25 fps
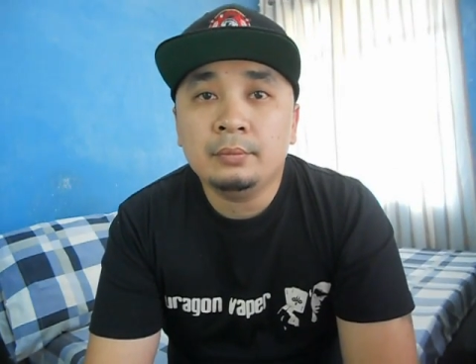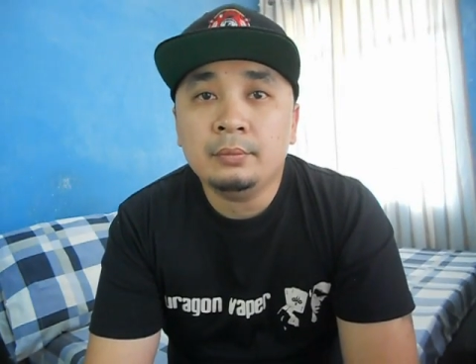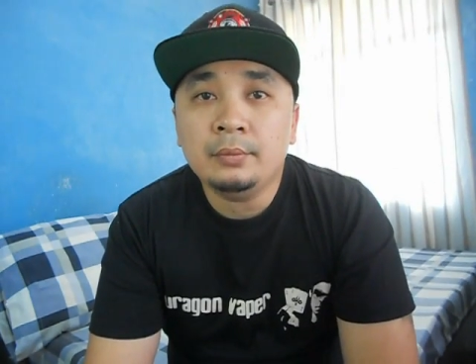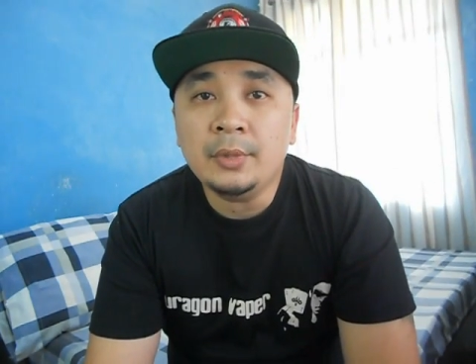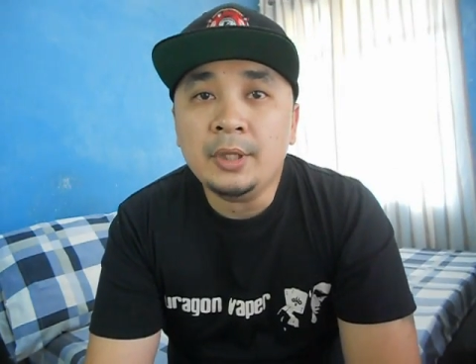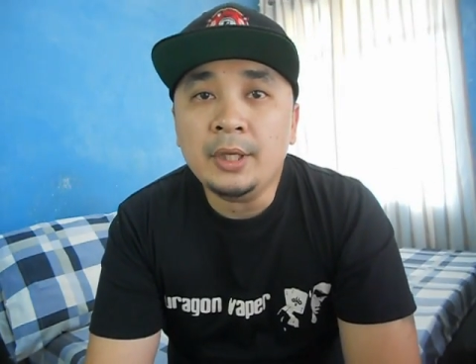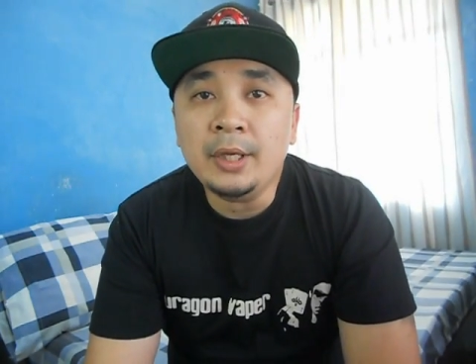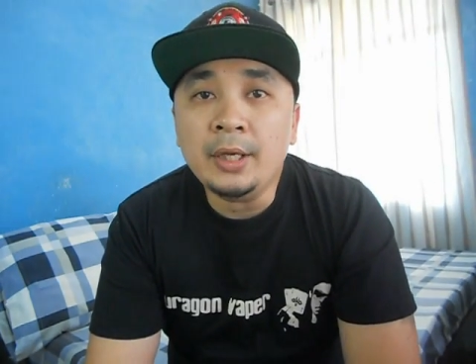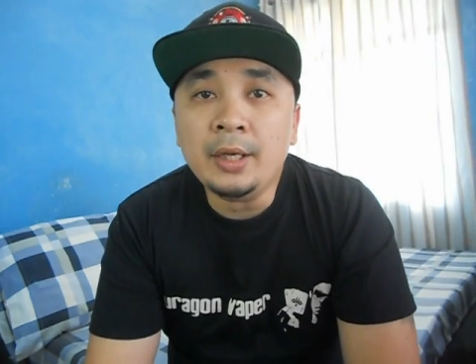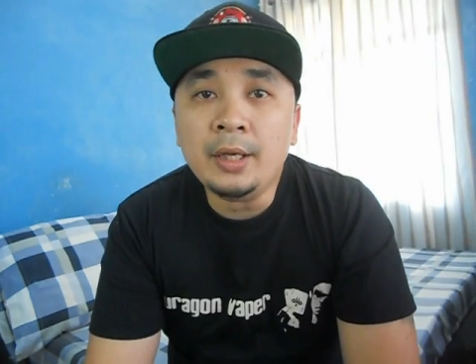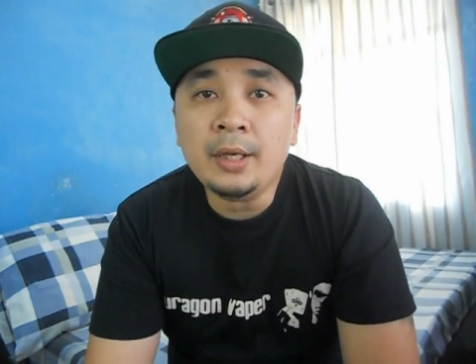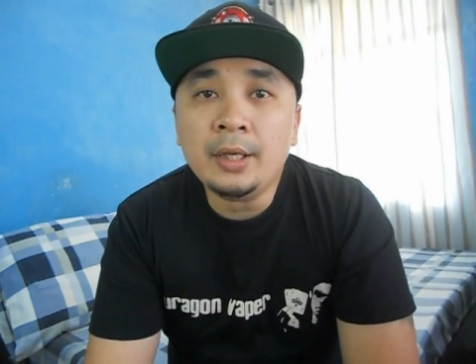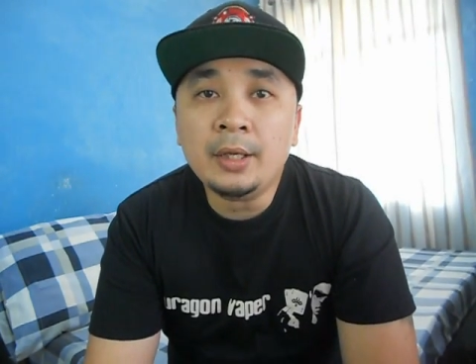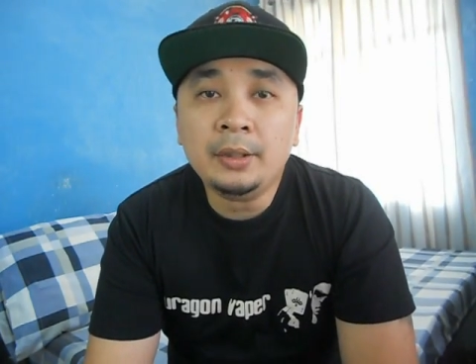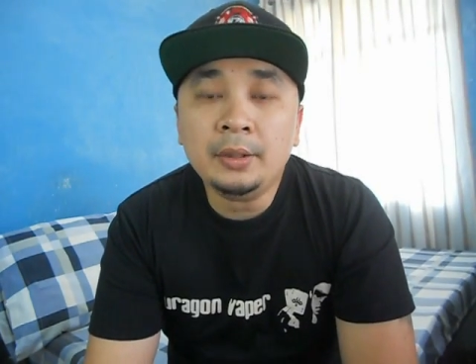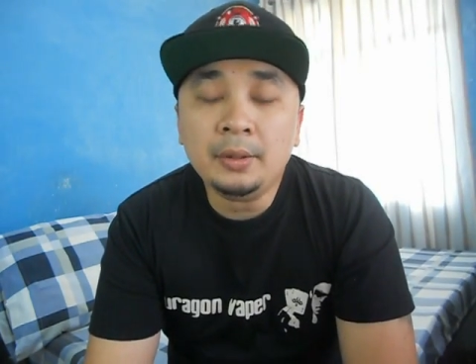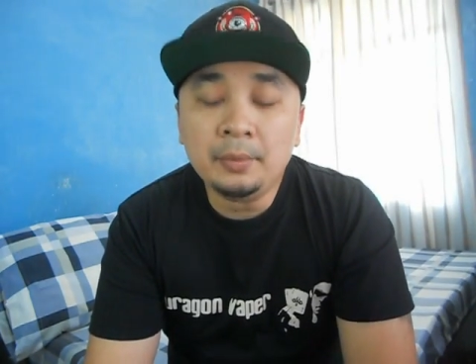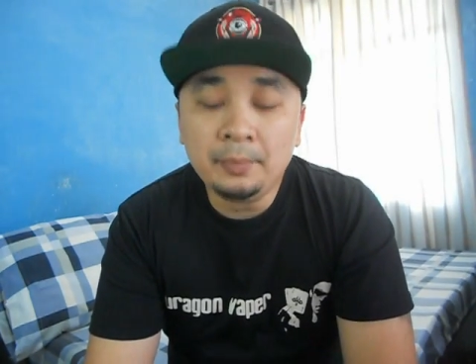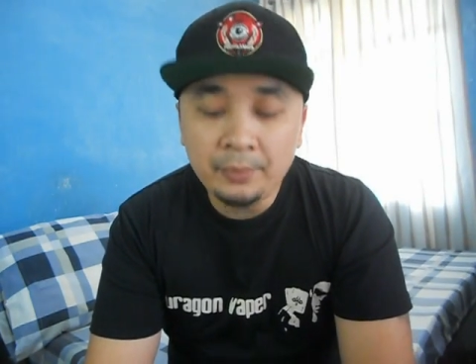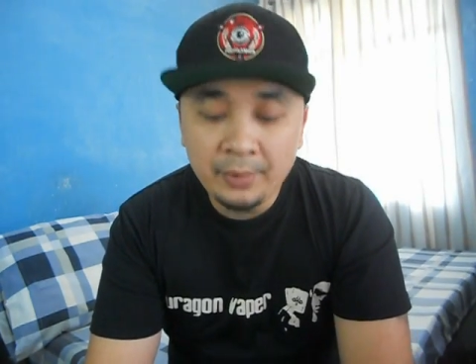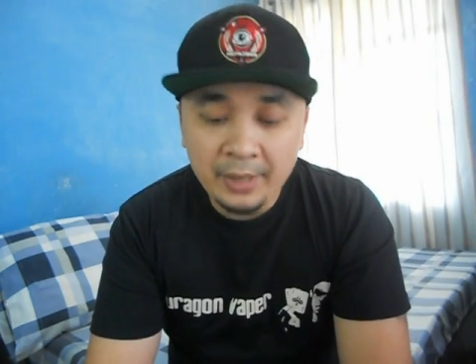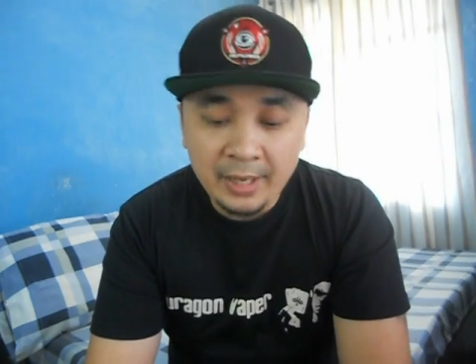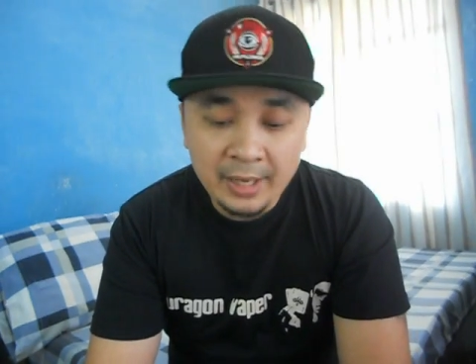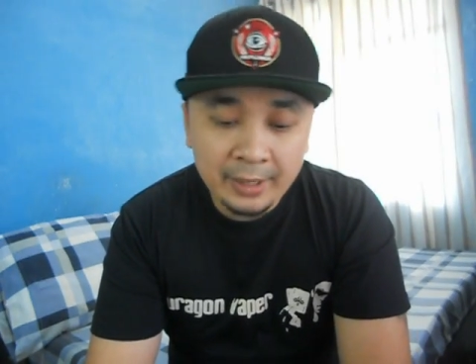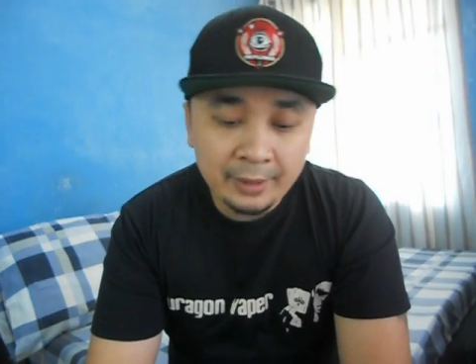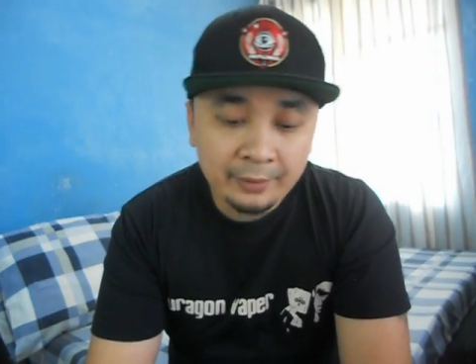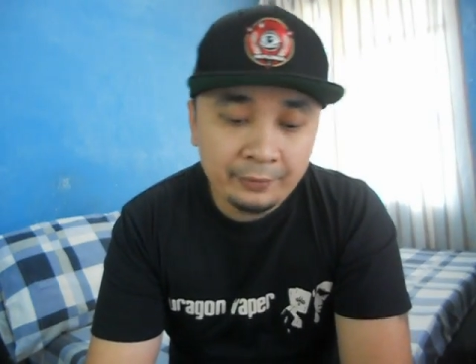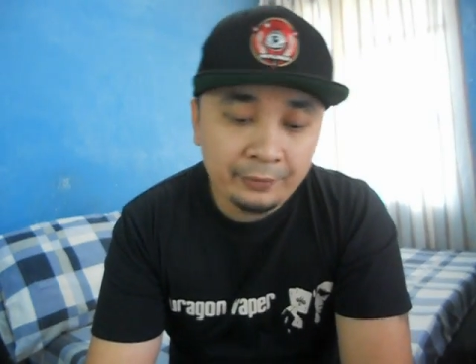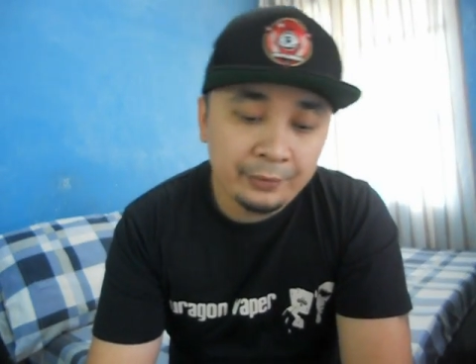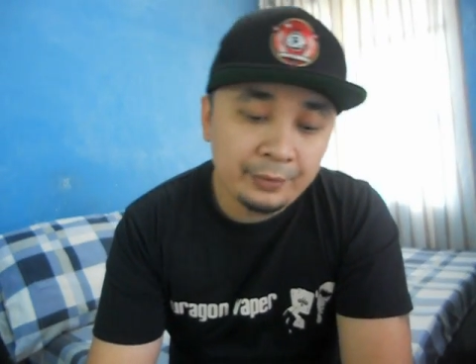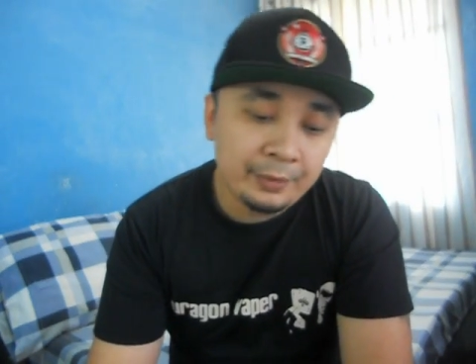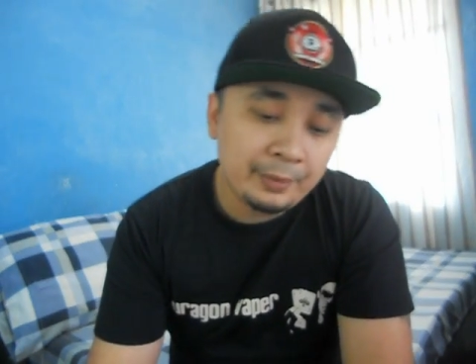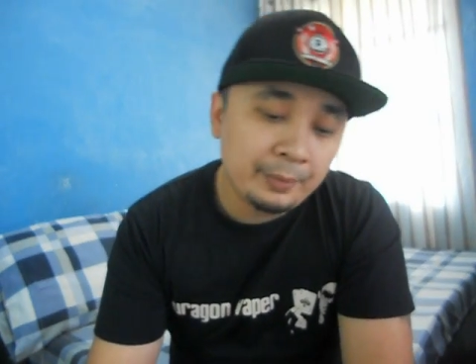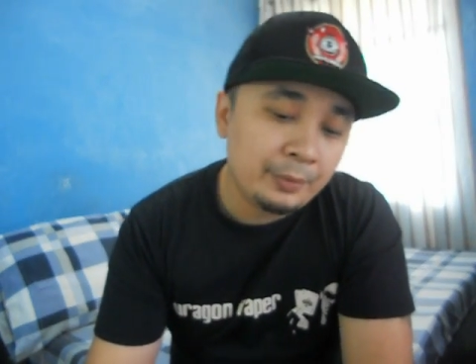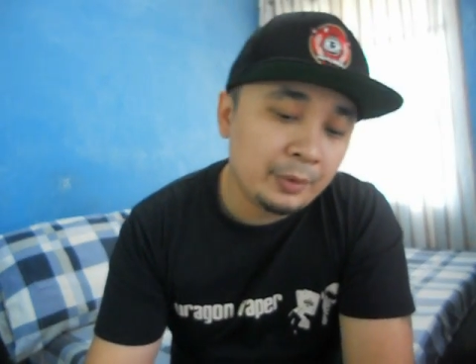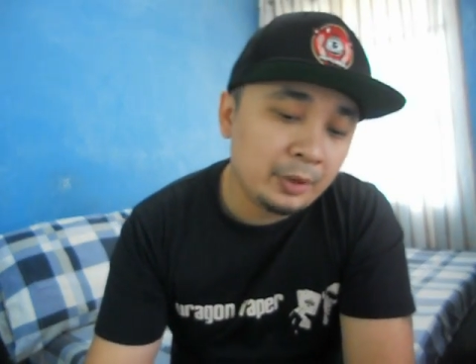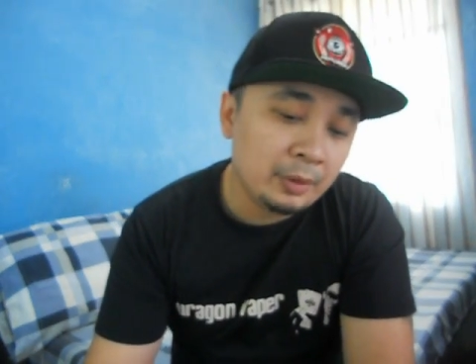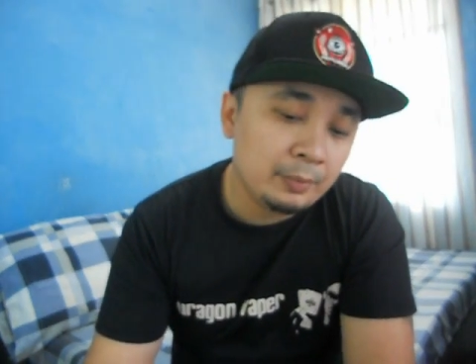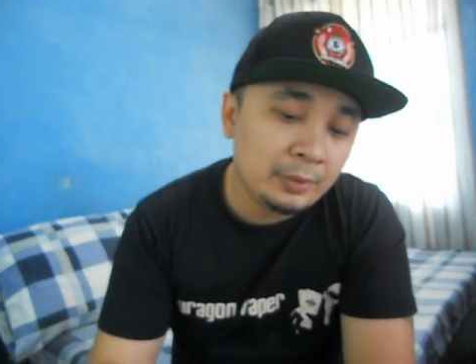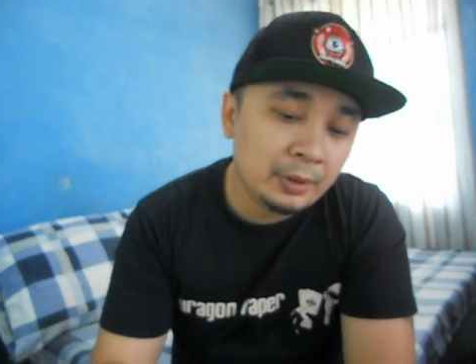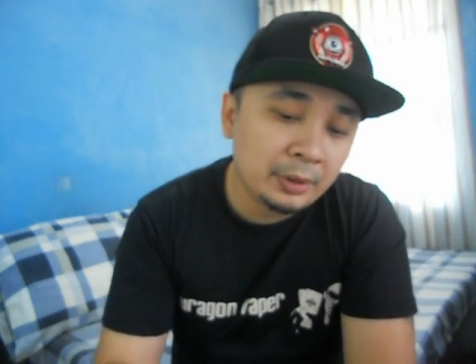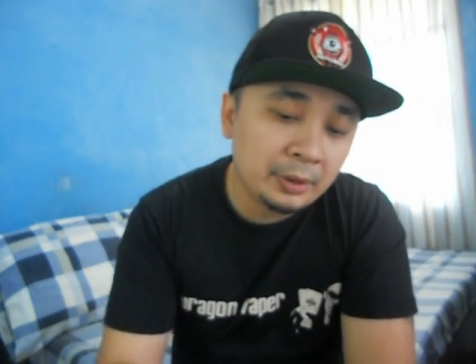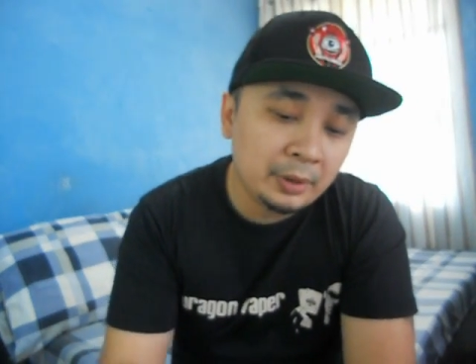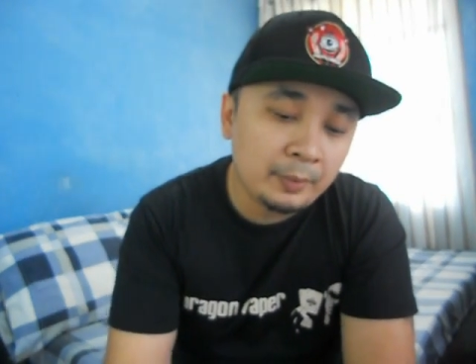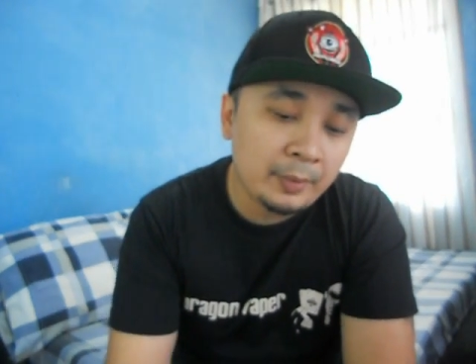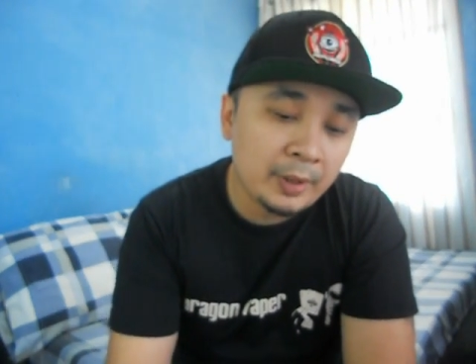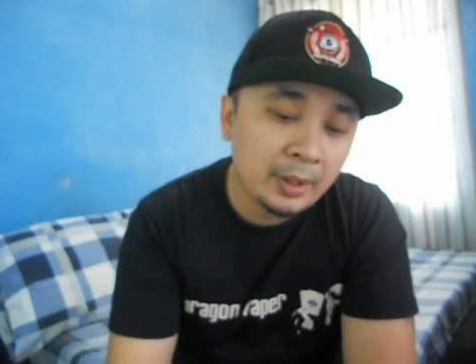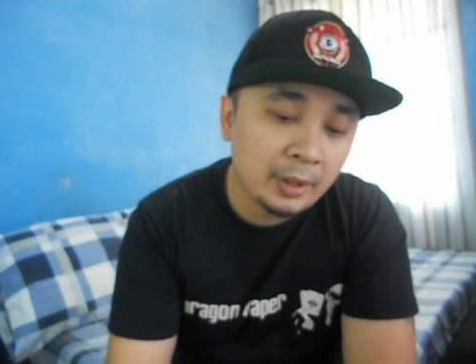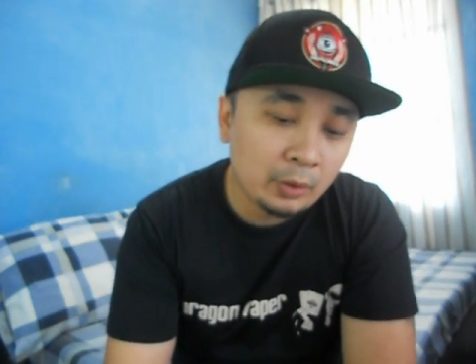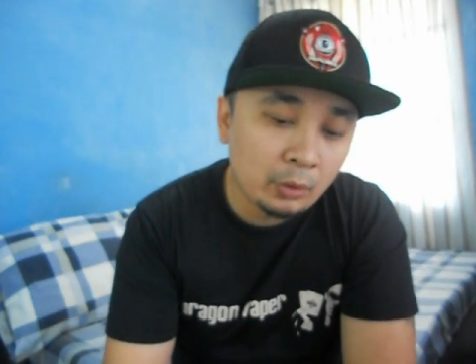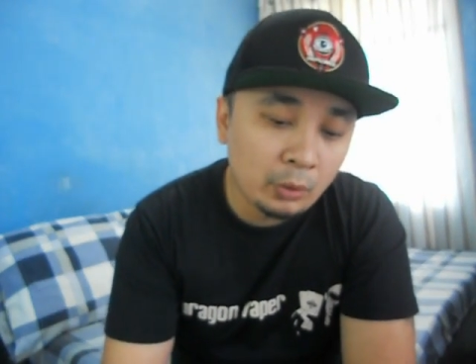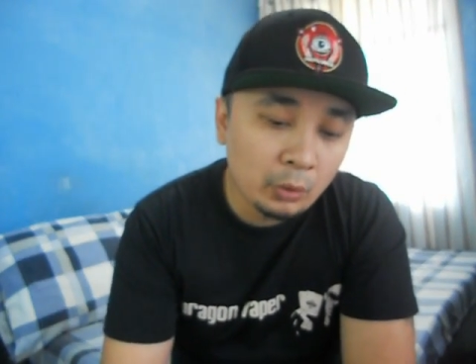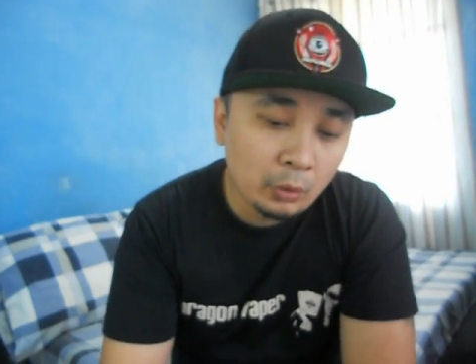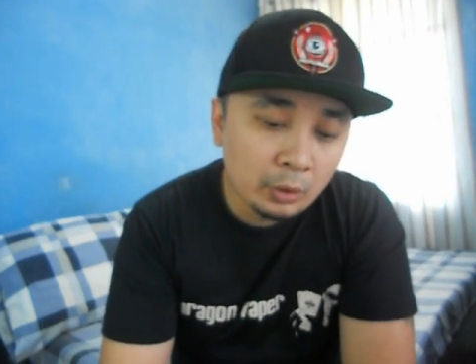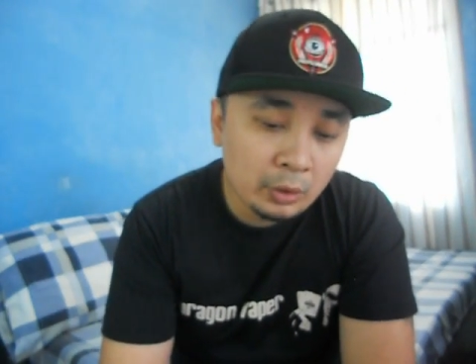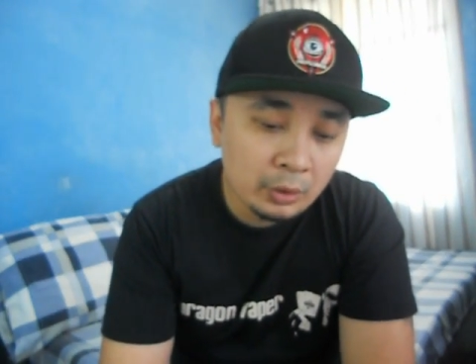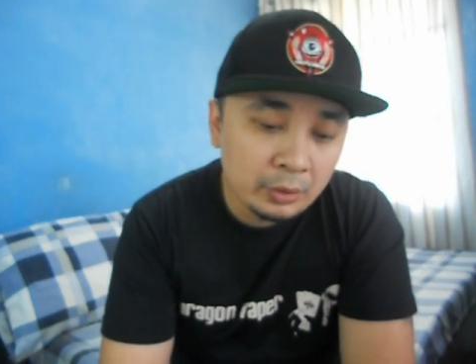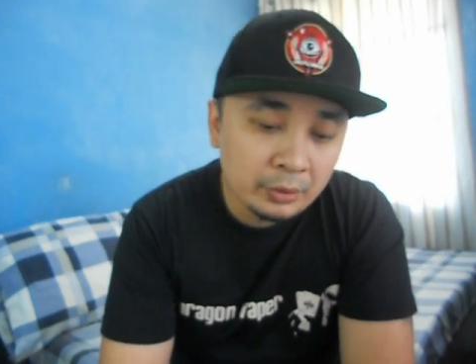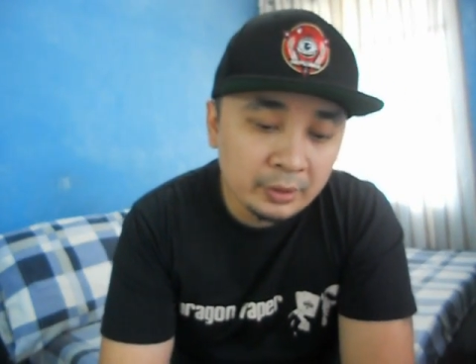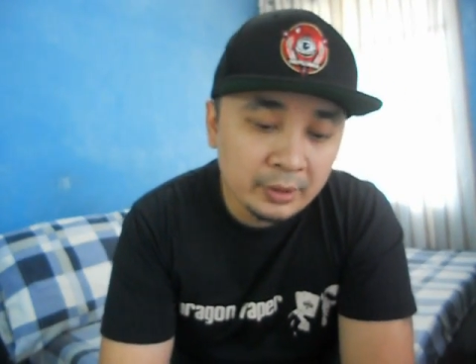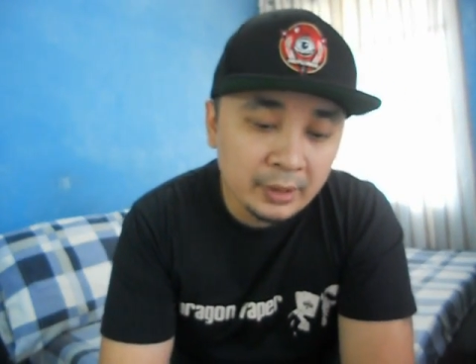And I'm back from building my coils.